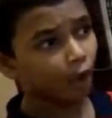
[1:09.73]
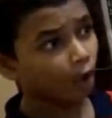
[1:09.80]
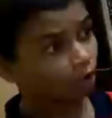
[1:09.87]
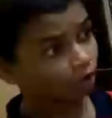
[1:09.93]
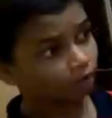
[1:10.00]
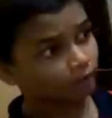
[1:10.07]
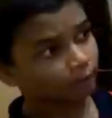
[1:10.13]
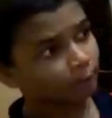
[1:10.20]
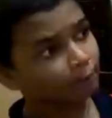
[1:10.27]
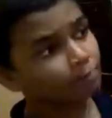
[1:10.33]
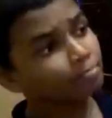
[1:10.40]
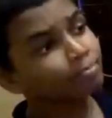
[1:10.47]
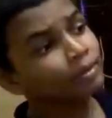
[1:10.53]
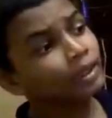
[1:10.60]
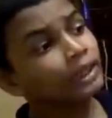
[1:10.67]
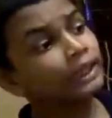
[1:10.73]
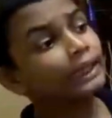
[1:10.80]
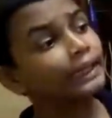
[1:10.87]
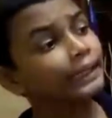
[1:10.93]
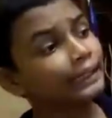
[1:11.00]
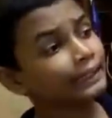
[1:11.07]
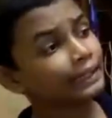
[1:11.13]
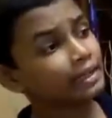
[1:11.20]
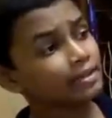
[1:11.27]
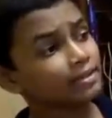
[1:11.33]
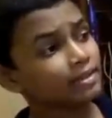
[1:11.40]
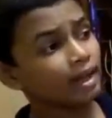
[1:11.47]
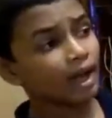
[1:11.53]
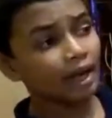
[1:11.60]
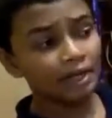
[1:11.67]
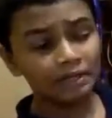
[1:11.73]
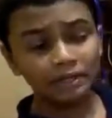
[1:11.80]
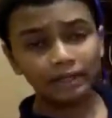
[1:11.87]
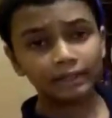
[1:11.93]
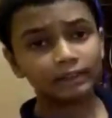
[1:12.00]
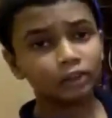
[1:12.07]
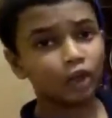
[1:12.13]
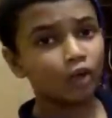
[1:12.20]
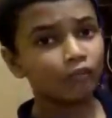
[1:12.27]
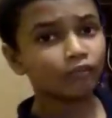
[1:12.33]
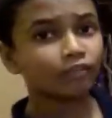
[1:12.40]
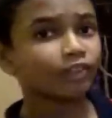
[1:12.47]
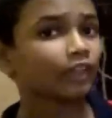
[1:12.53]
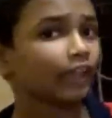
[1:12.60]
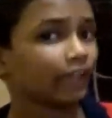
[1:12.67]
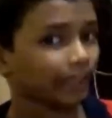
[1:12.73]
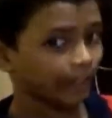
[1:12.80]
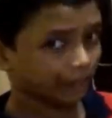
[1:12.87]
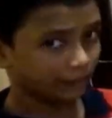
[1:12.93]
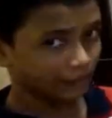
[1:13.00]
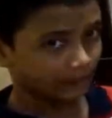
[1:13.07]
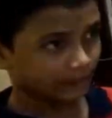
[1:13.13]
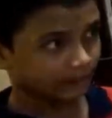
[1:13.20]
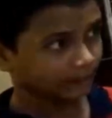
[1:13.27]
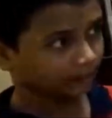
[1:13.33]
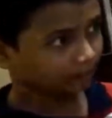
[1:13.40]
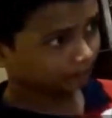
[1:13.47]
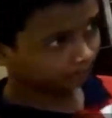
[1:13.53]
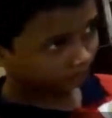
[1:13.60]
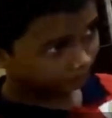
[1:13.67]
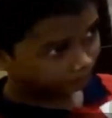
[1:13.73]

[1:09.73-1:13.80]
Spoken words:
north. It is the highest of three ranges.